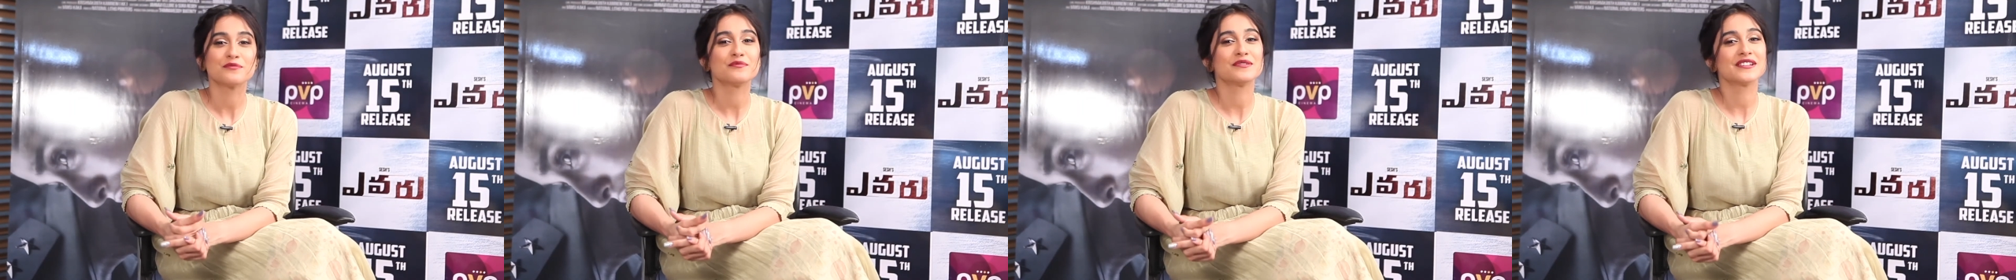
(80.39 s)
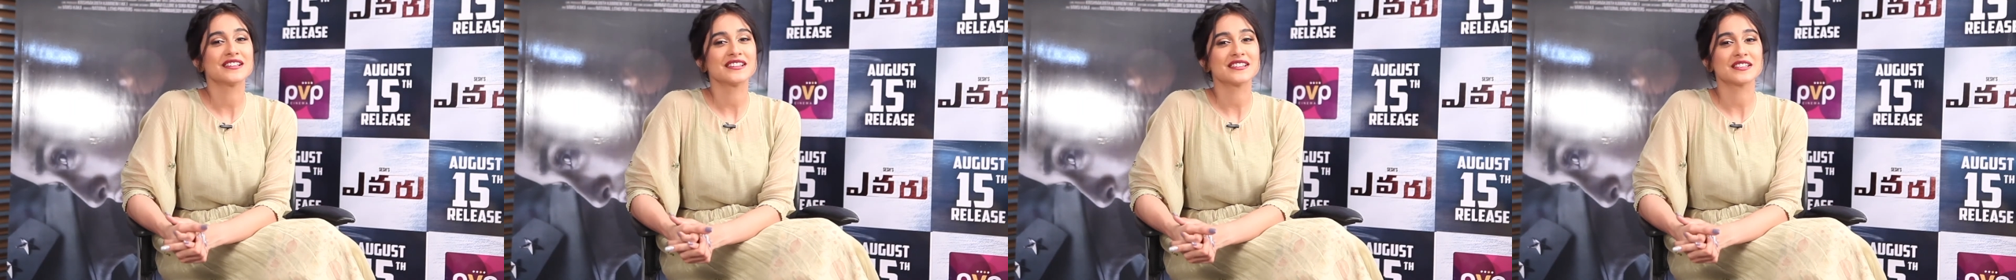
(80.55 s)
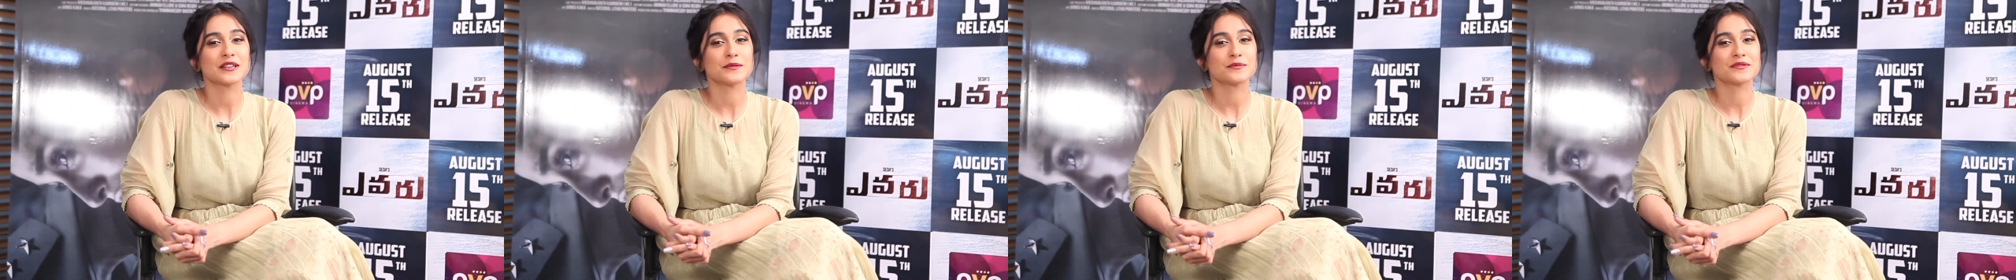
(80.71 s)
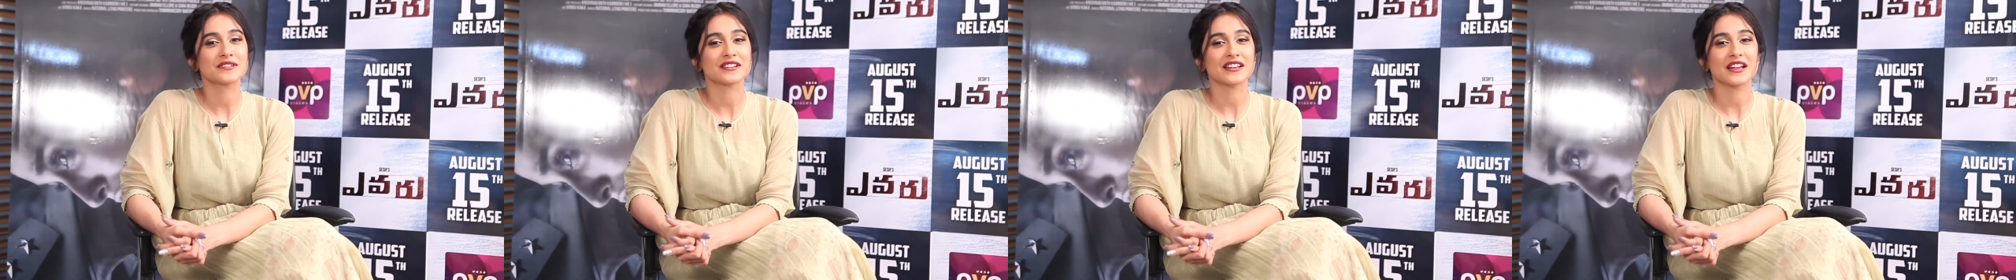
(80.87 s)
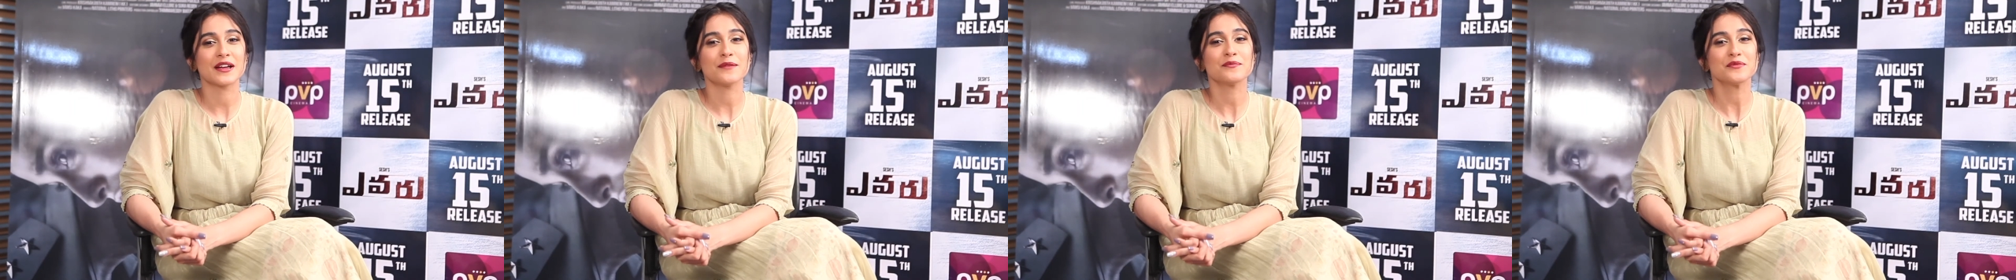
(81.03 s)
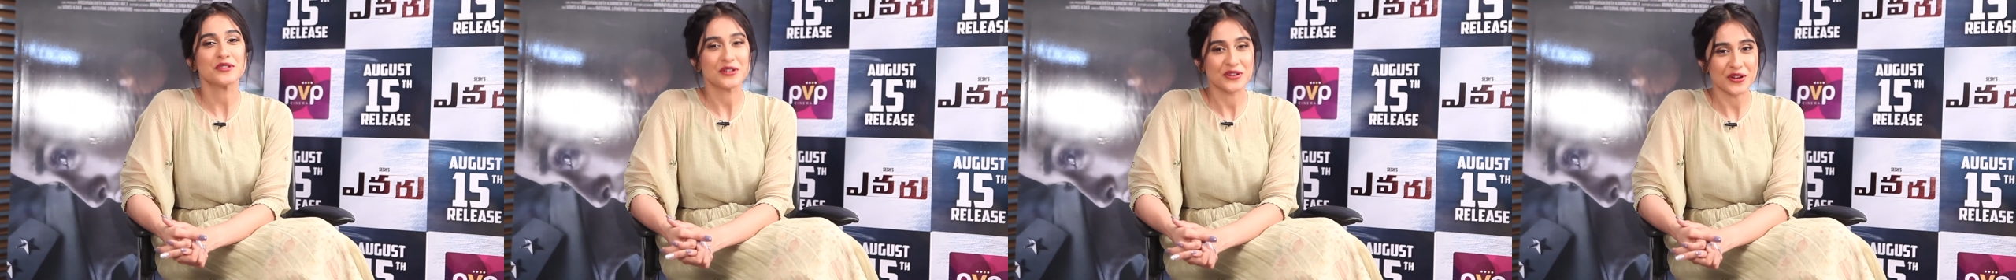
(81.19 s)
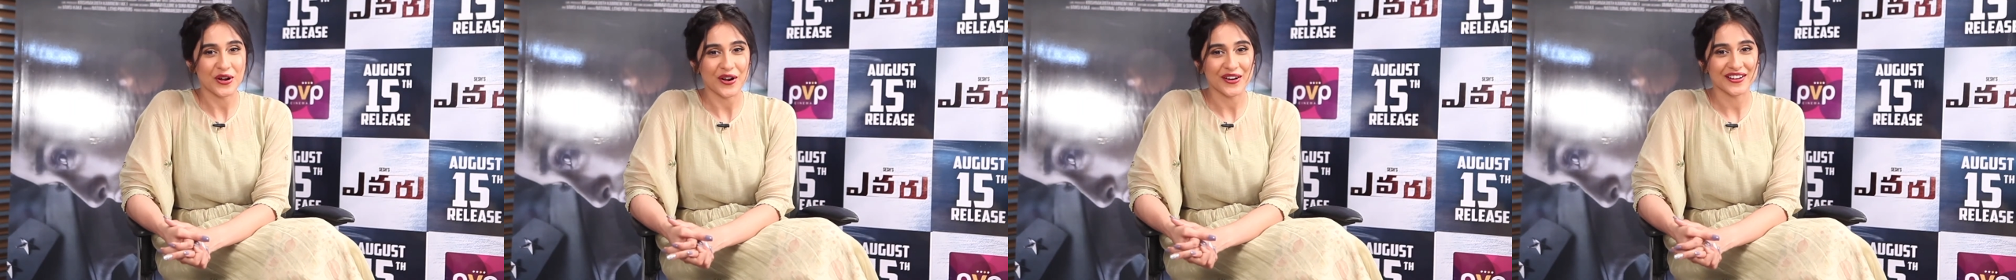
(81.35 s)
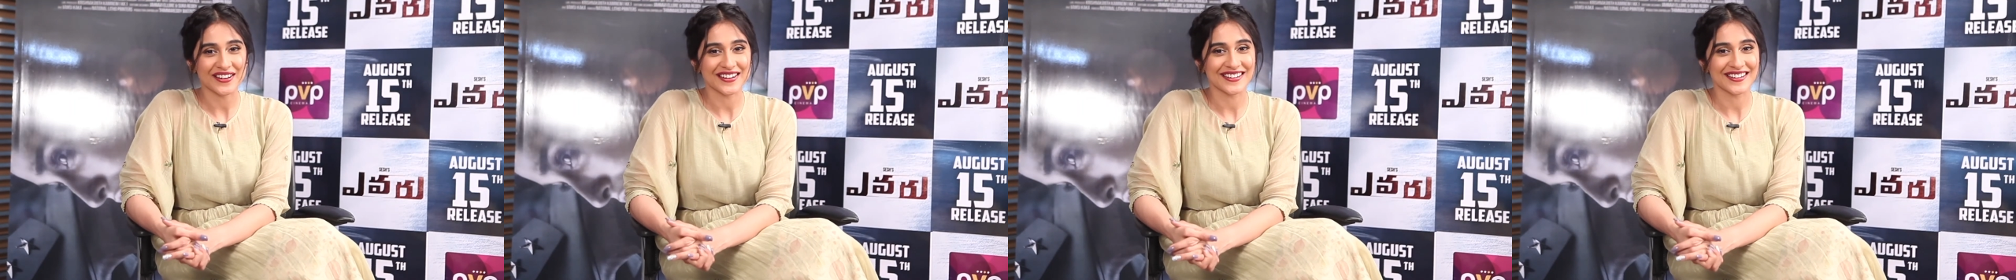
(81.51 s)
please subscribe to Dot